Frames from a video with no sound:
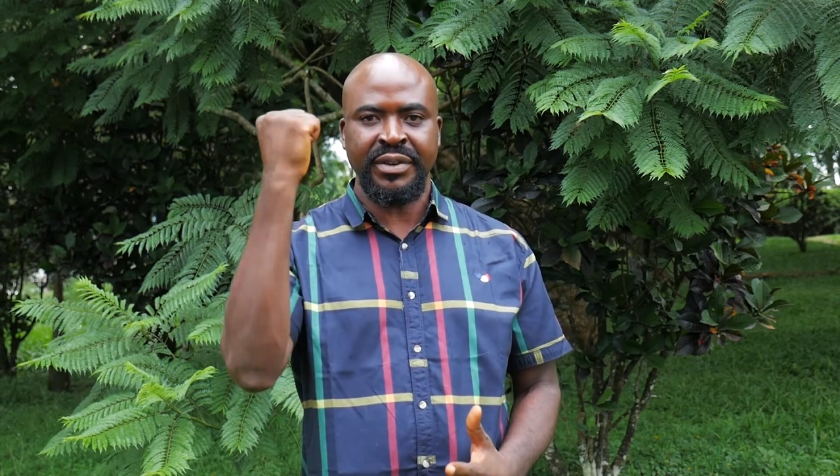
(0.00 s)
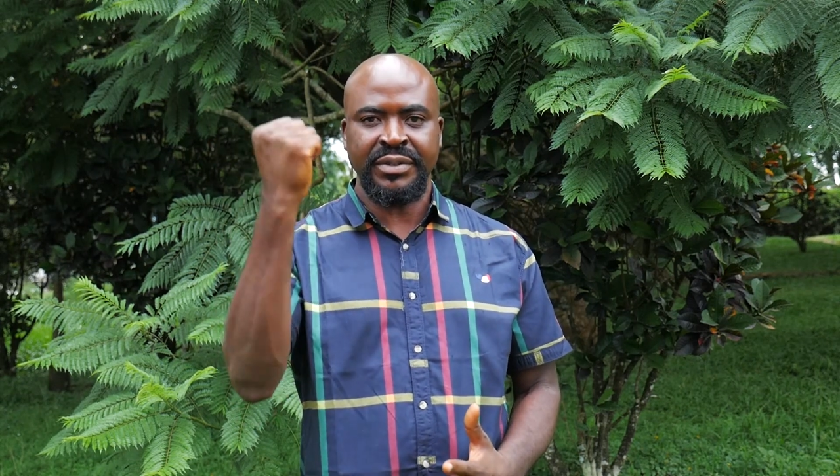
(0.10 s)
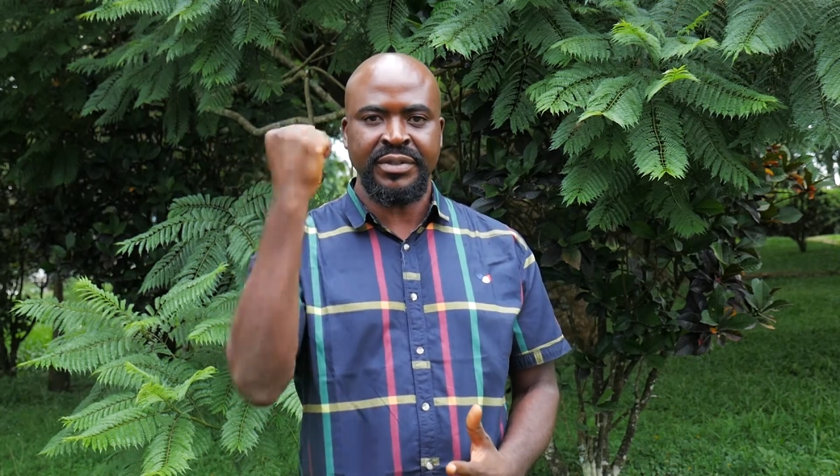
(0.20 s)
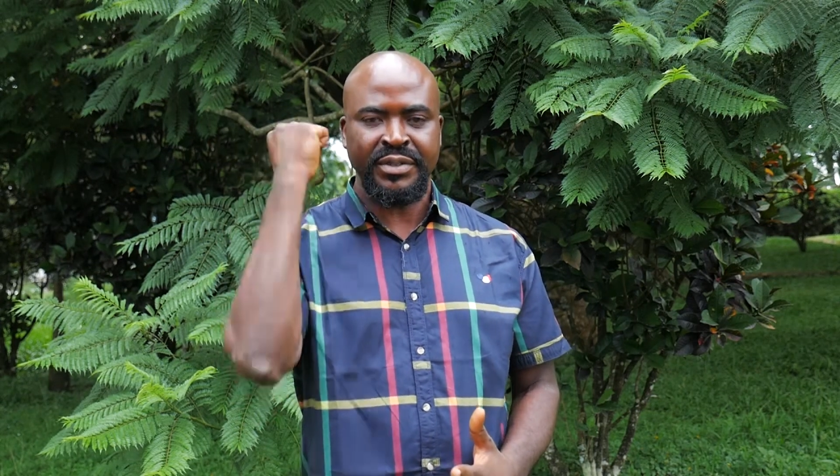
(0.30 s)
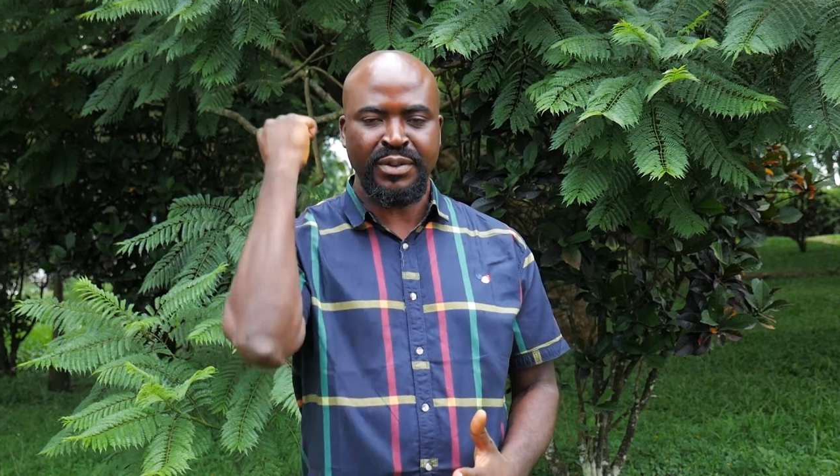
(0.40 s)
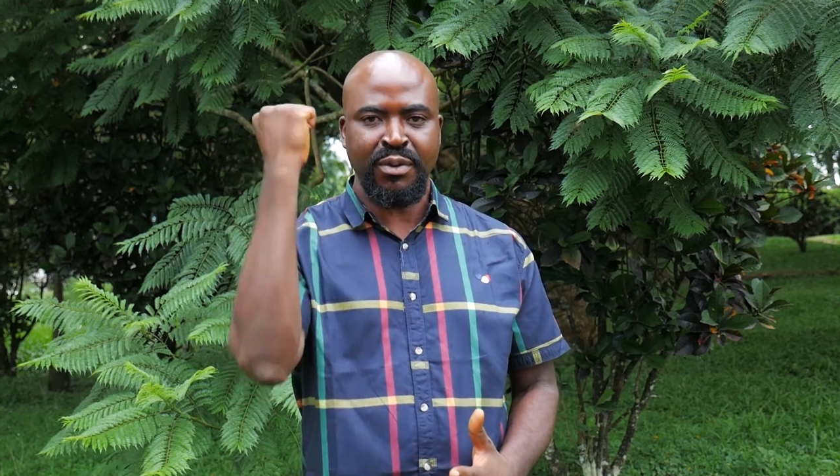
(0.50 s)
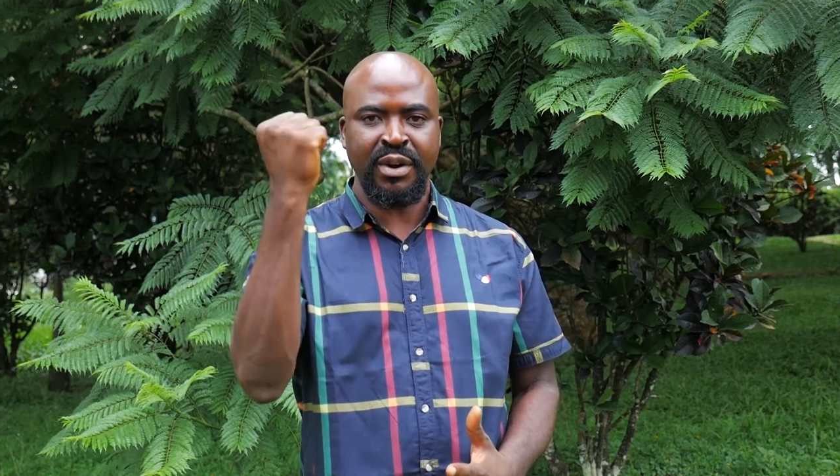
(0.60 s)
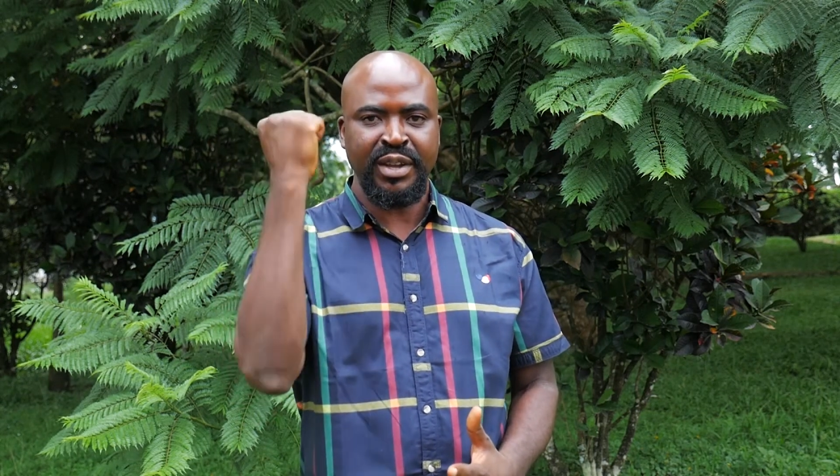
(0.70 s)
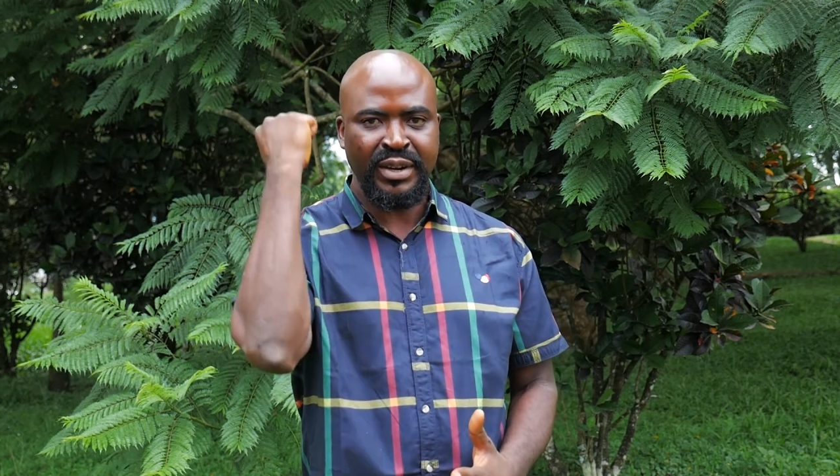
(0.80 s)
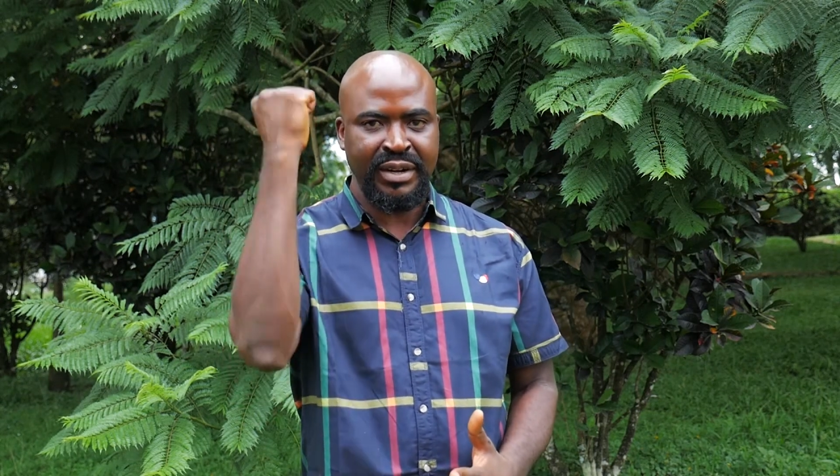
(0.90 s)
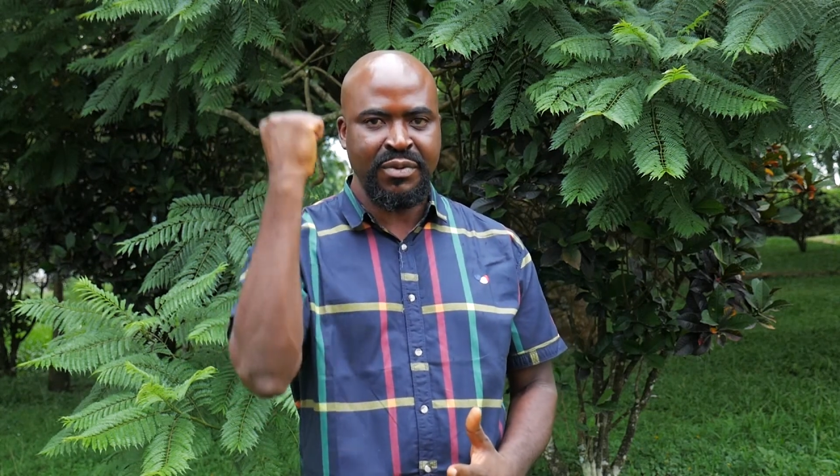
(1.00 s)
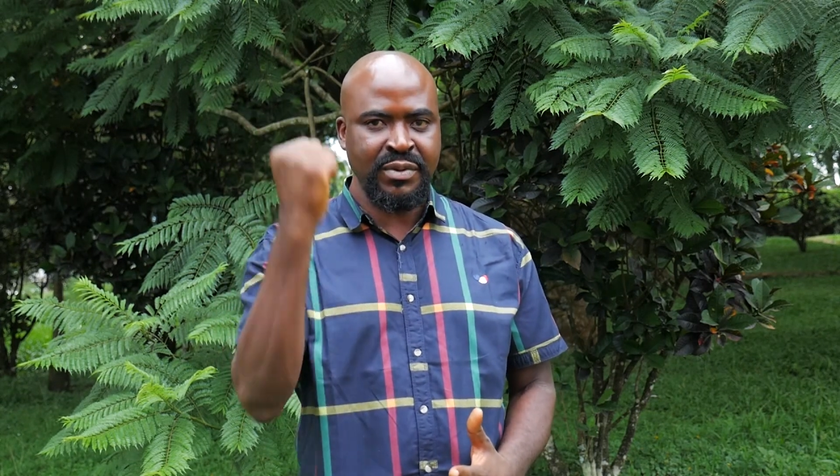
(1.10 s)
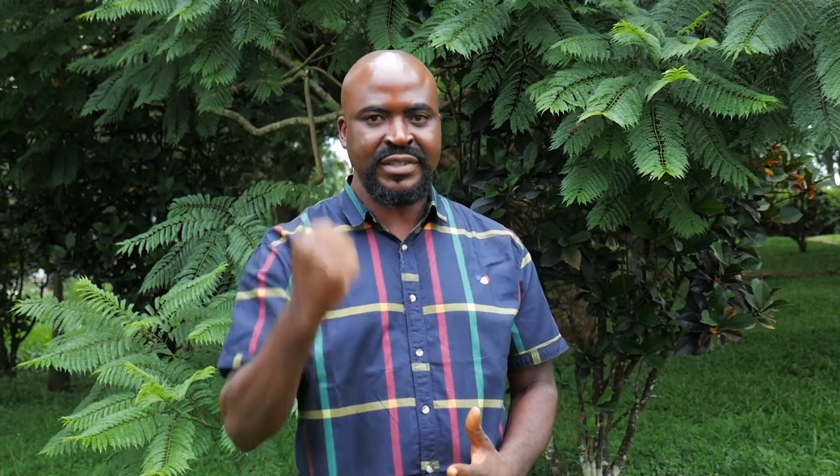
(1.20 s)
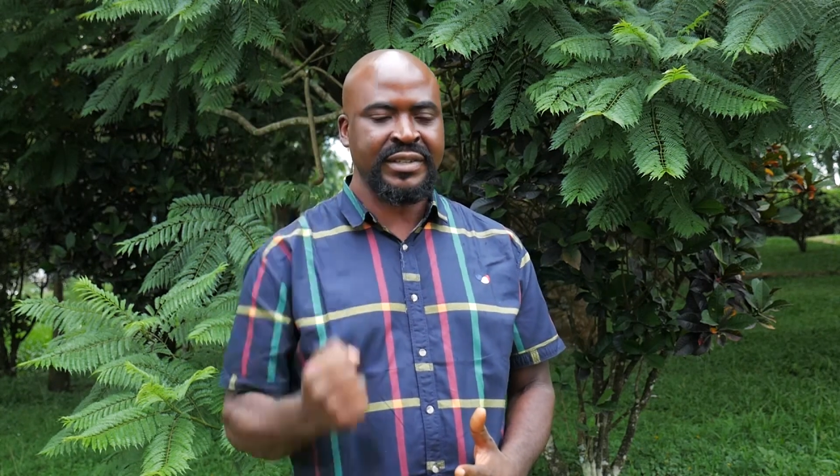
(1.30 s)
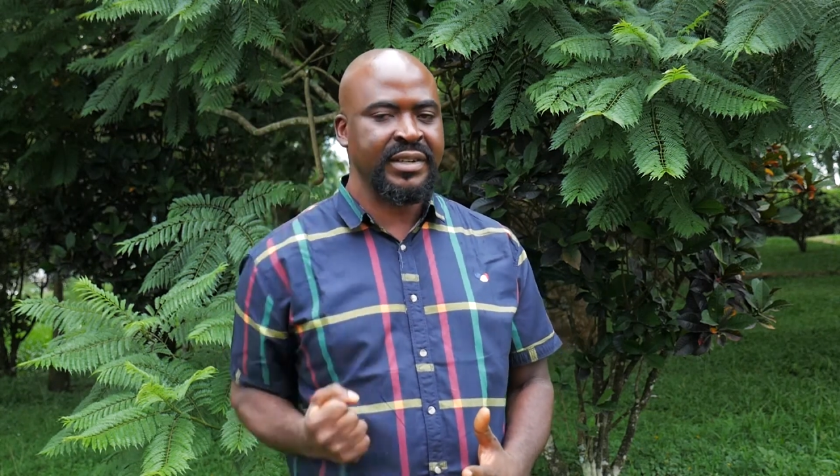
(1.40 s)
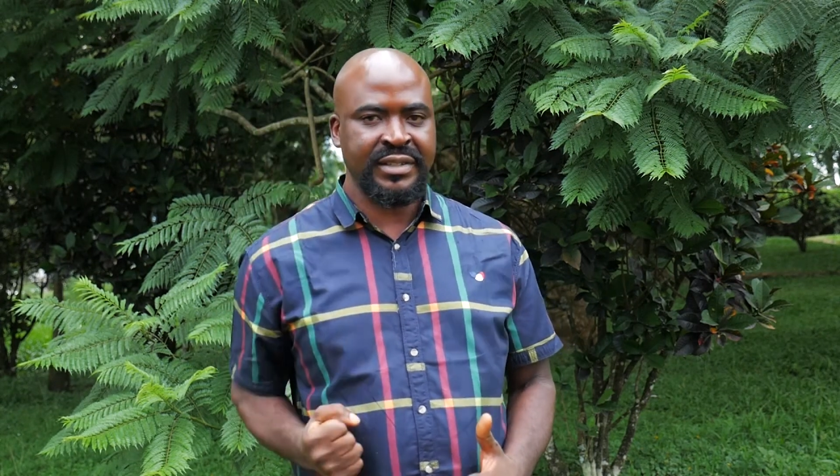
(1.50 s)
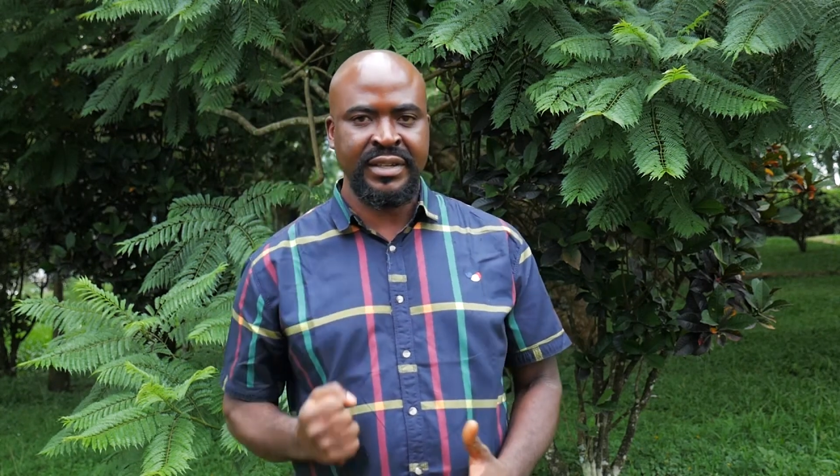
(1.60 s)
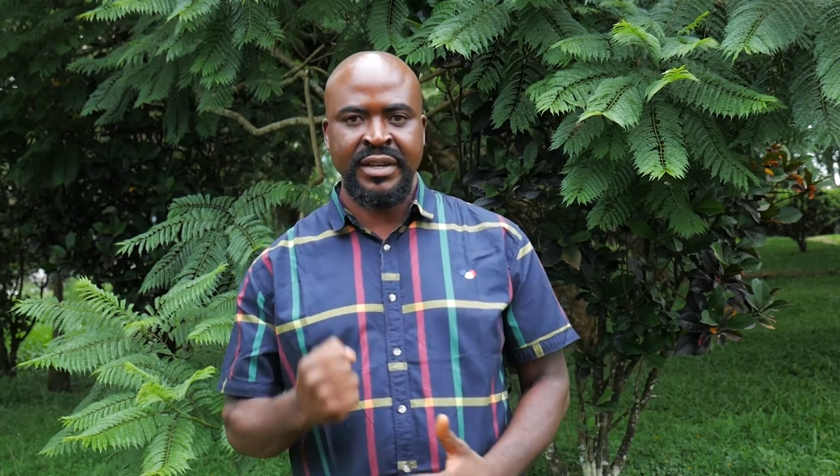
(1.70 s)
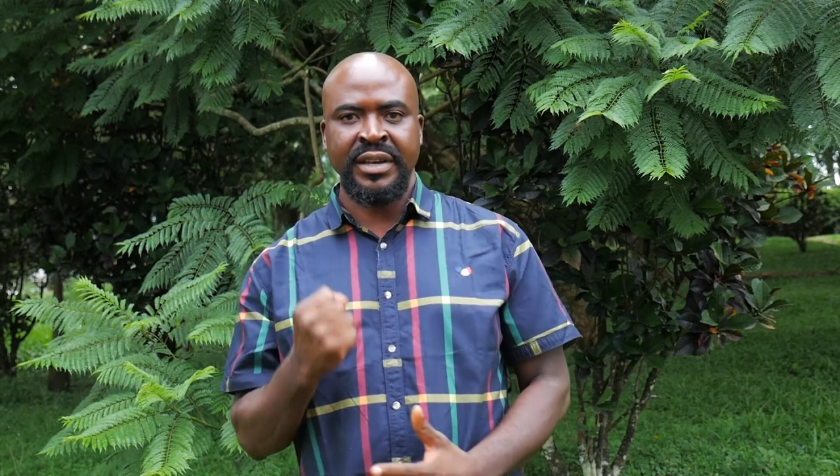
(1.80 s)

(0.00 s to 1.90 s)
vessel is not working at a good state,